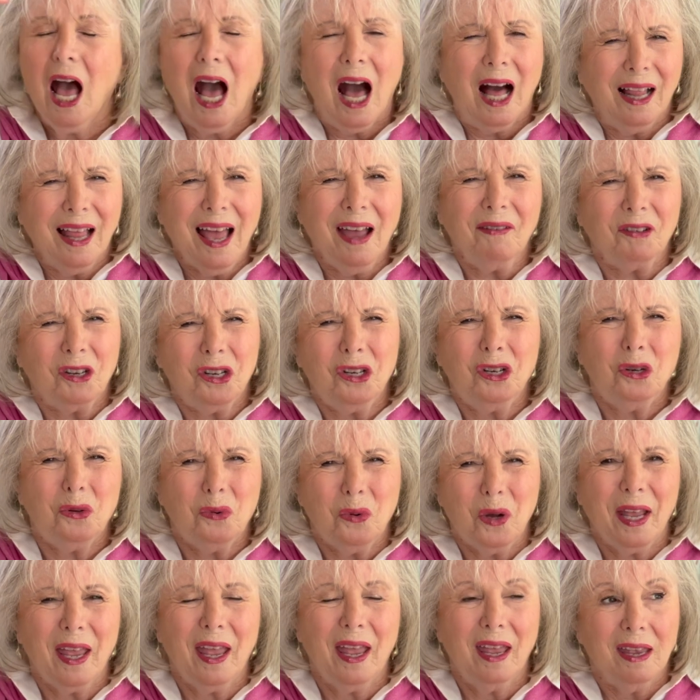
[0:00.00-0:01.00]
I'll have to
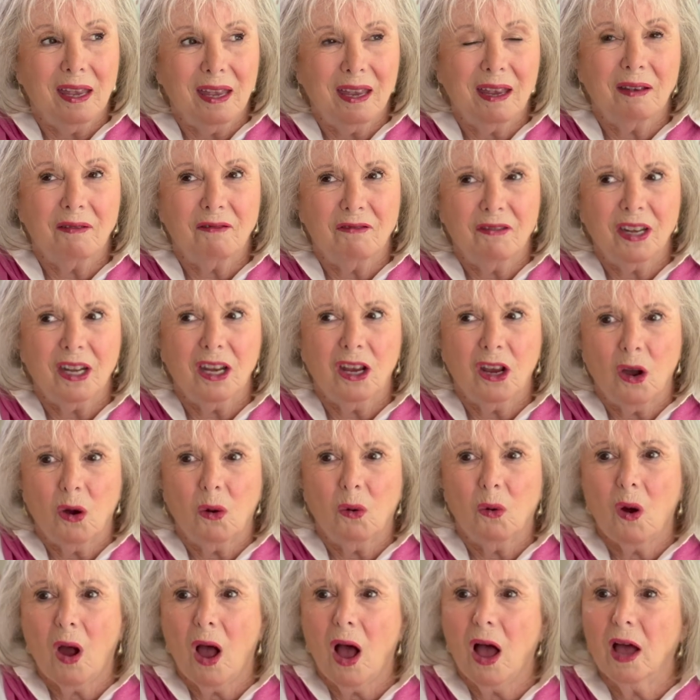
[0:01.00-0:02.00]
do a
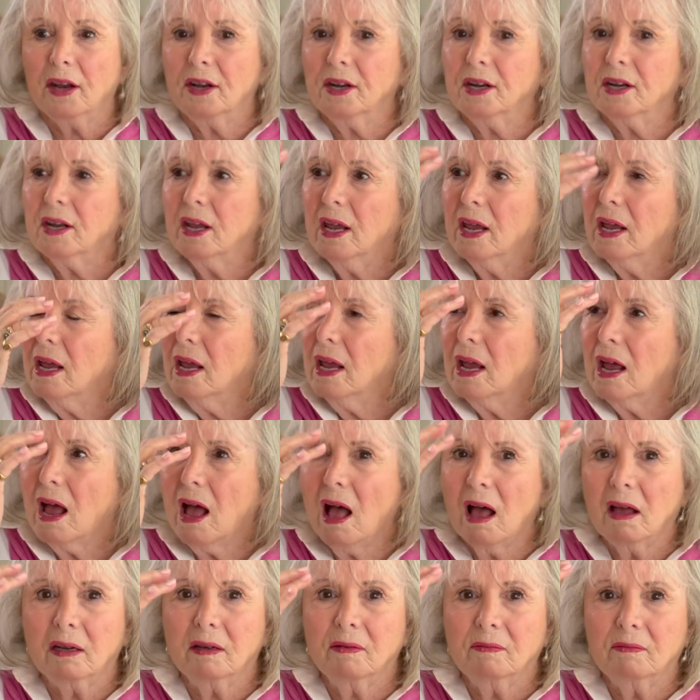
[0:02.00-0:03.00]
video on,
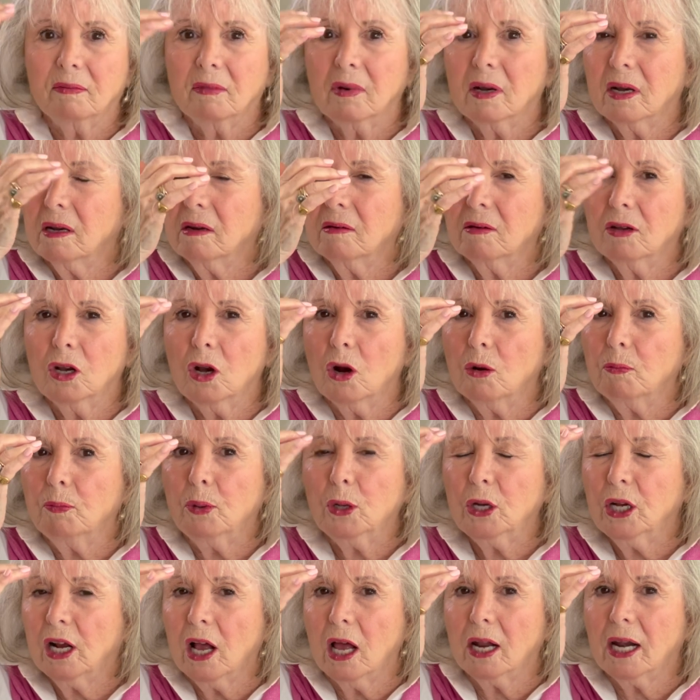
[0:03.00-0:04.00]
on you know,
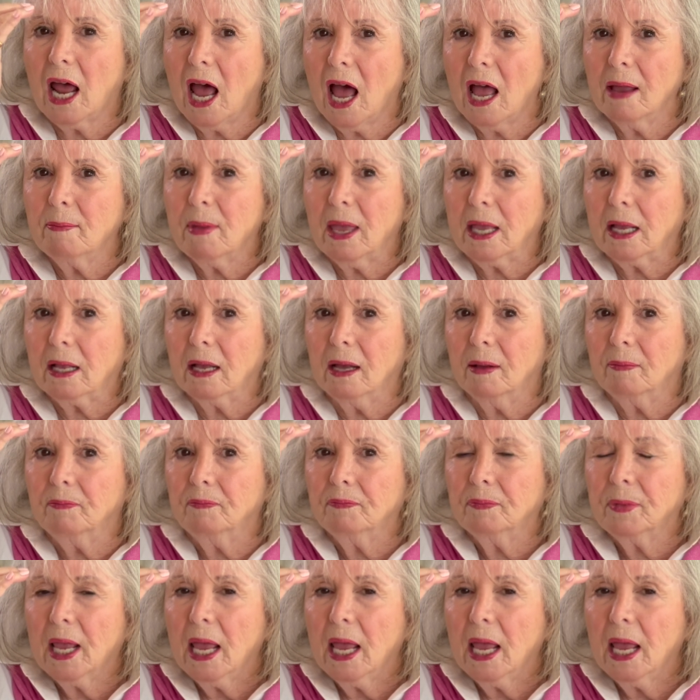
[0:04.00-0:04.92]
putting on eye makeup.